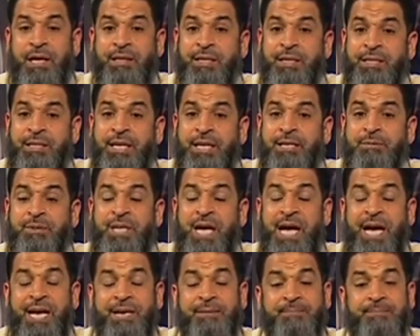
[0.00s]
At the same
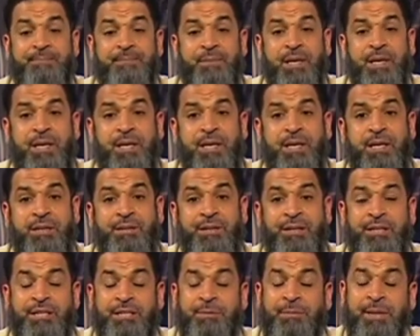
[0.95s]
time,
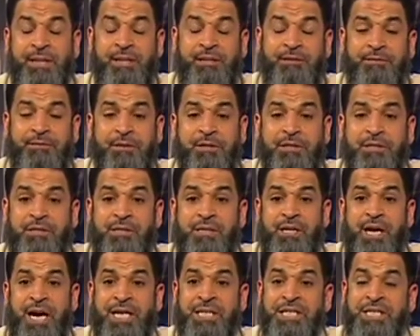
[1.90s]
the
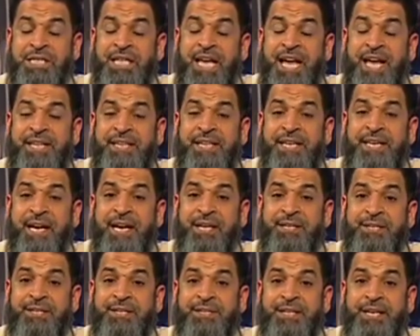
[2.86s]
disbelievers are standing
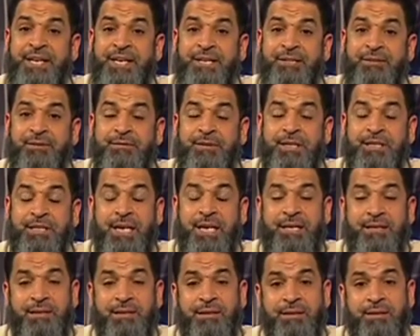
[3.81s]
under the heat of the
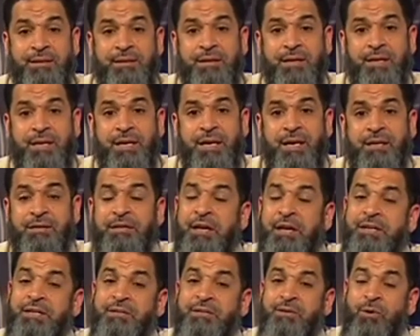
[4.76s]
sun
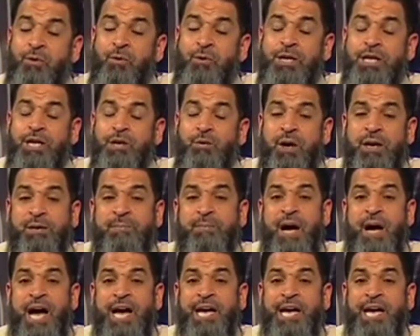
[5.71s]
that is only 1